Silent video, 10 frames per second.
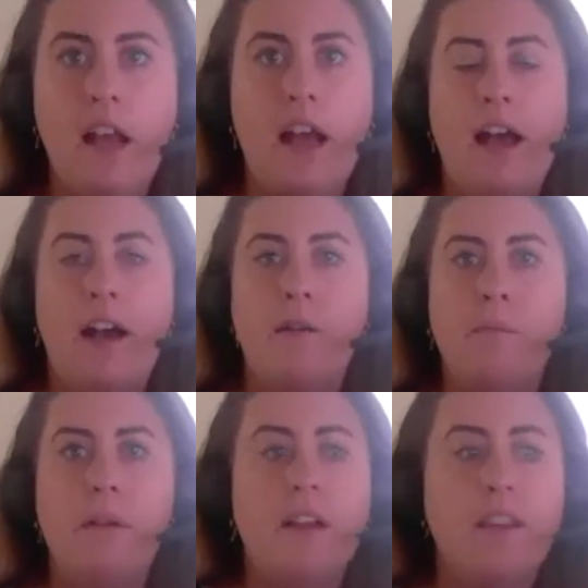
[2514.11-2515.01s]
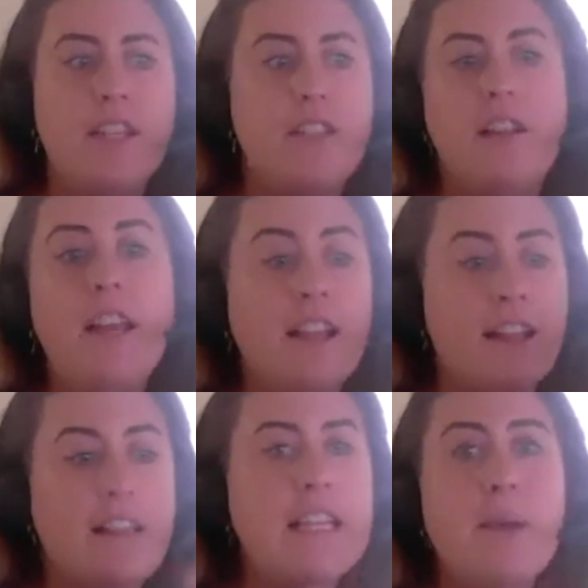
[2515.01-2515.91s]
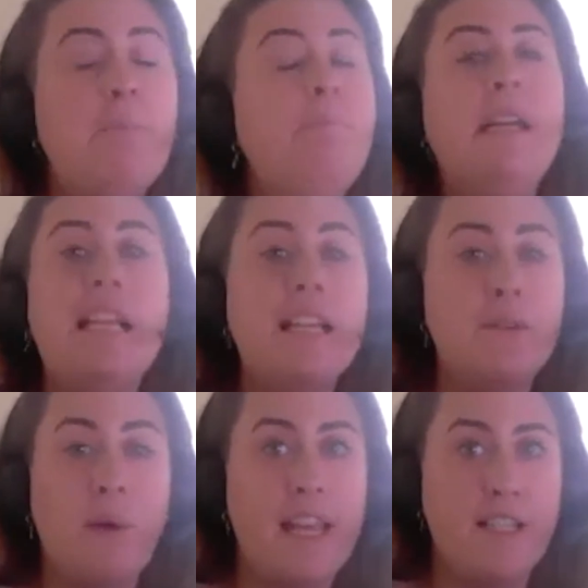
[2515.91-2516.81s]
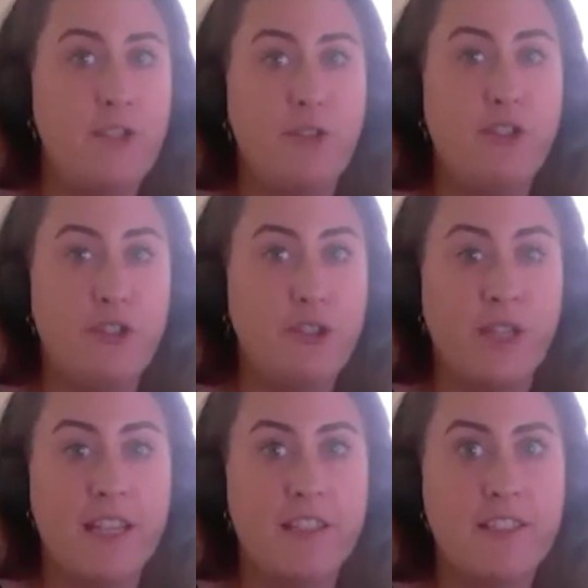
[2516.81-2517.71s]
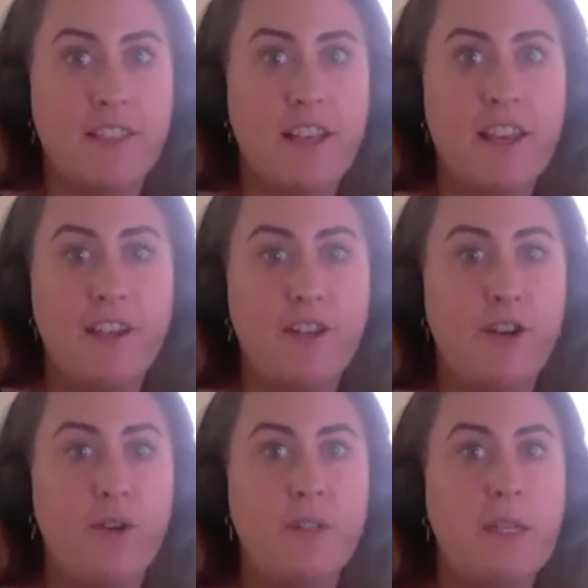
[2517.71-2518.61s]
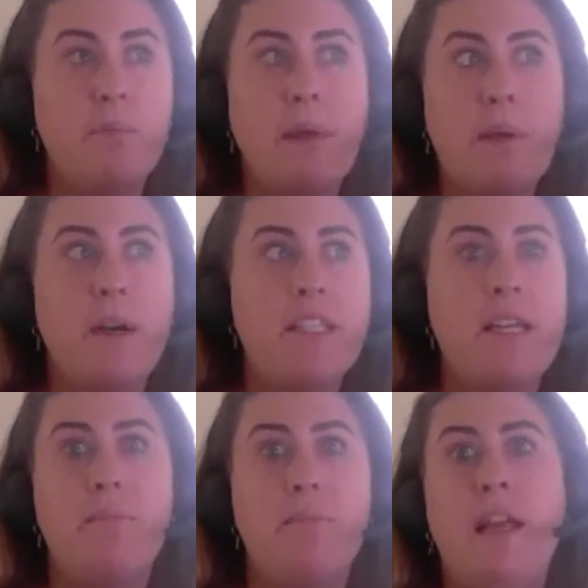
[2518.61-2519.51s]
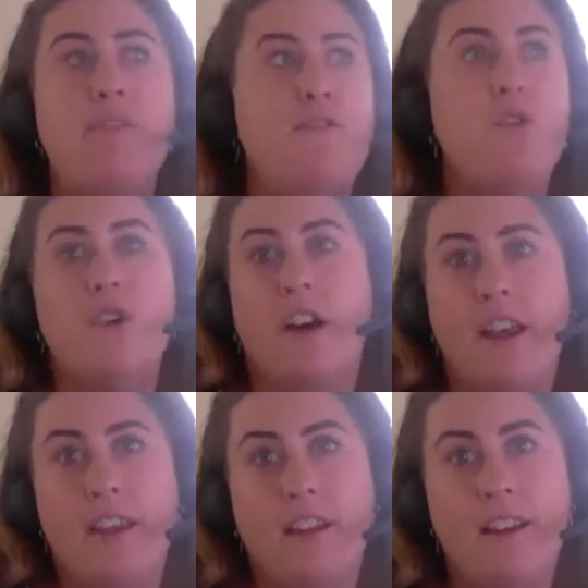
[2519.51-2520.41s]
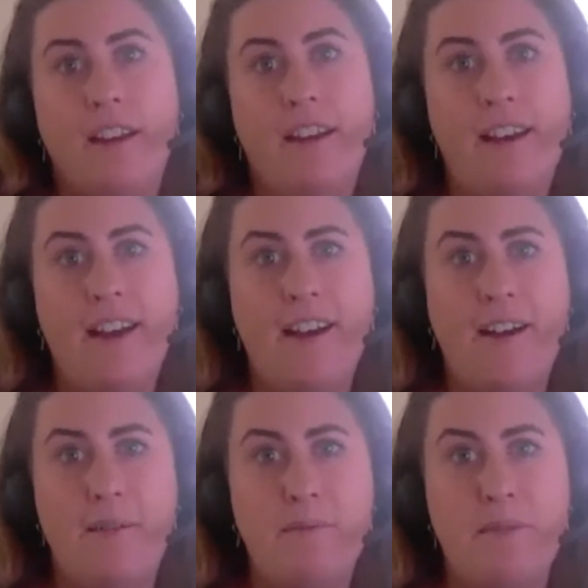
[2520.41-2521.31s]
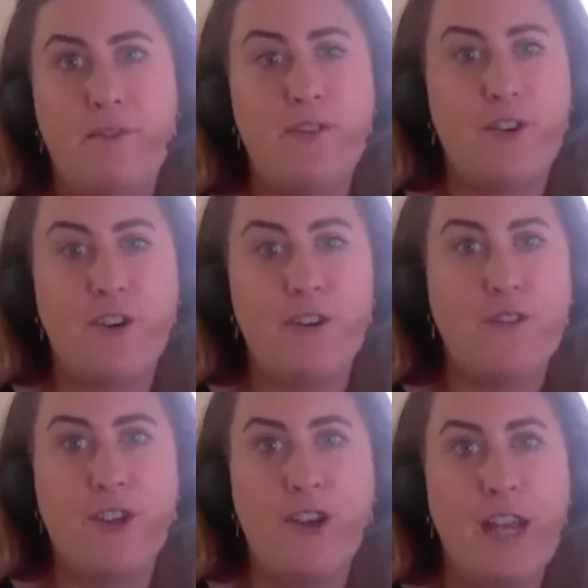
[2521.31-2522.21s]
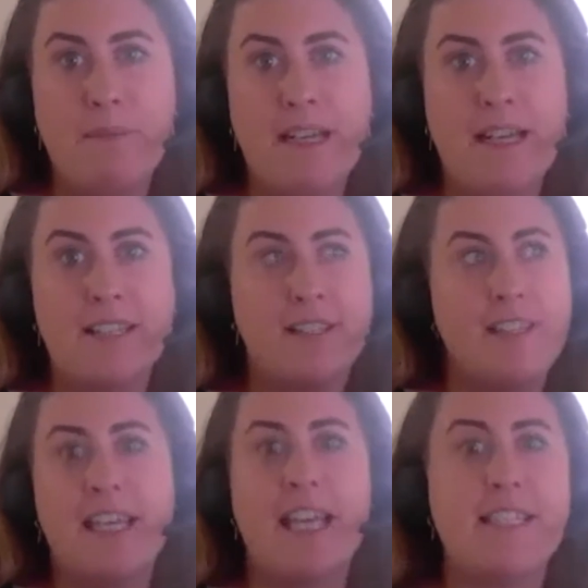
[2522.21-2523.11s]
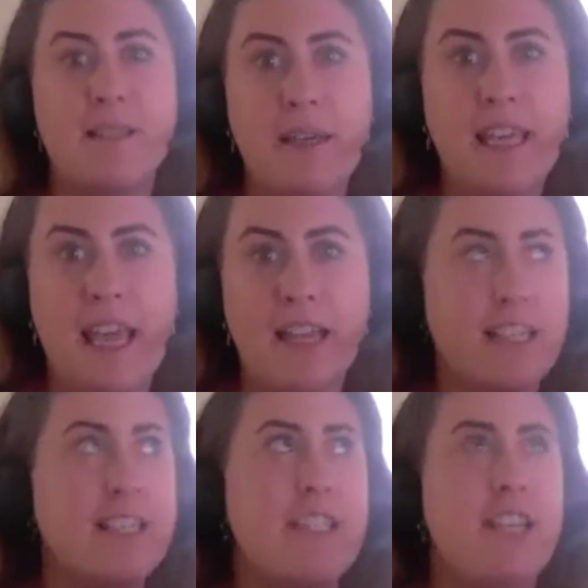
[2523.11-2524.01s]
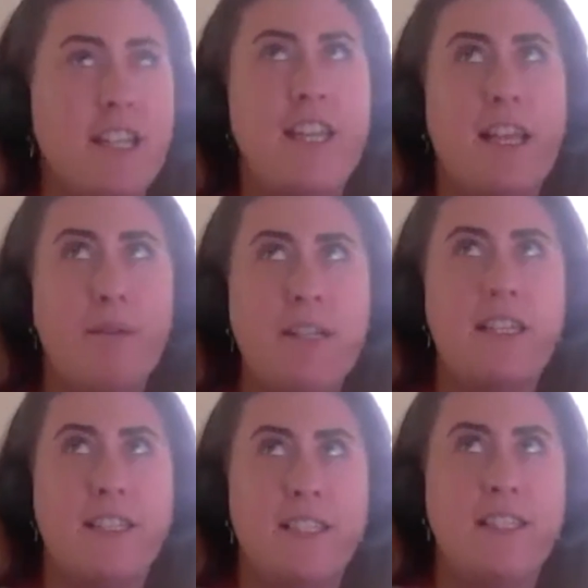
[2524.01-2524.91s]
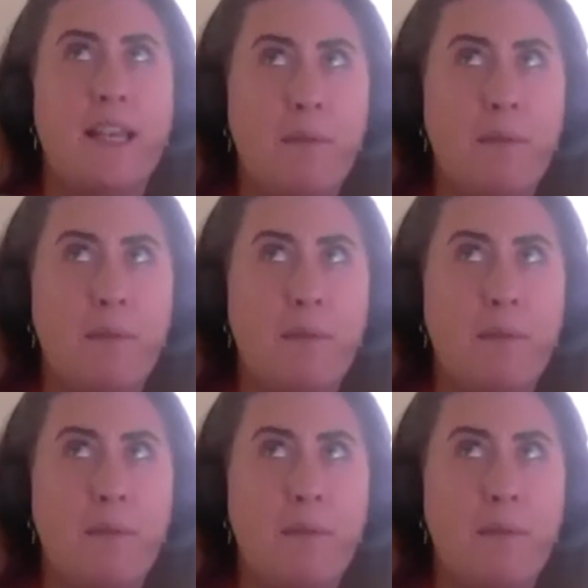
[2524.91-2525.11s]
There's a million ways you can do this. You know, some people on my team play Fortnite for 30 minutes because it gets them engaged. That's actually another thing we did as a team. We